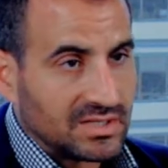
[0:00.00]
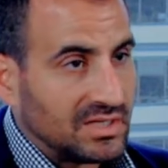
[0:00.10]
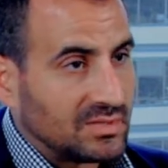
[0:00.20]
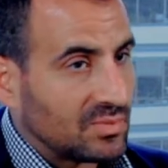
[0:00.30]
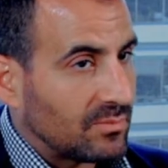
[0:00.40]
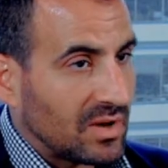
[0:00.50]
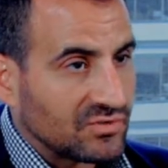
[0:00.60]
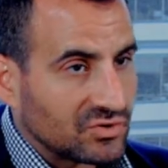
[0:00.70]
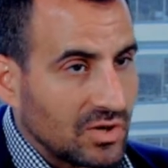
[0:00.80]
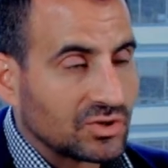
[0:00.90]
You need to have
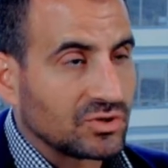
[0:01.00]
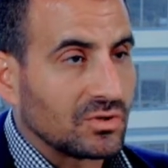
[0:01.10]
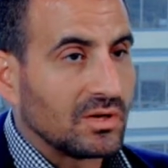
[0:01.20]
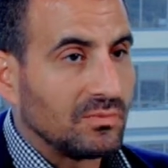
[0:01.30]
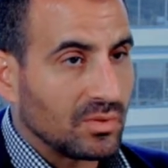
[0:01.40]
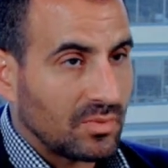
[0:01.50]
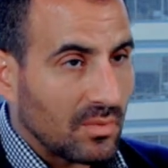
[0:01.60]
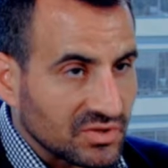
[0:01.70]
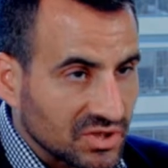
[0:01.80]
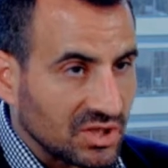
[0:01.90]
structure, you need
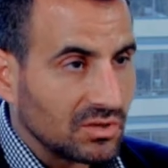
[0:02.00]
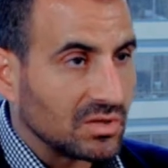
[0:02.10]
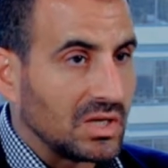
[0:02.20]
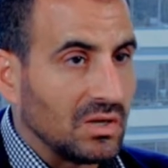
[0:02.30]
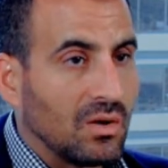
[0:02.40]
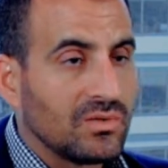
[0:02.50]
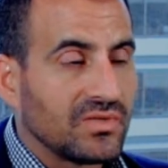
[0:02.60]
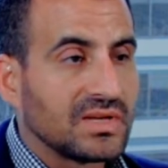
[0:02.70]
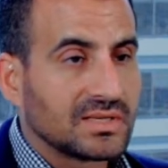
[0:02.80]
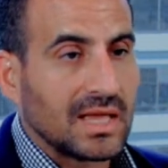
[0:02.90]
proper security, all the
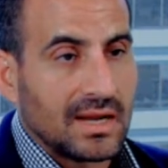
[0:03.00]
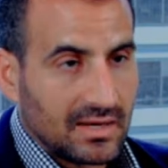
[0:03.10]
things like that.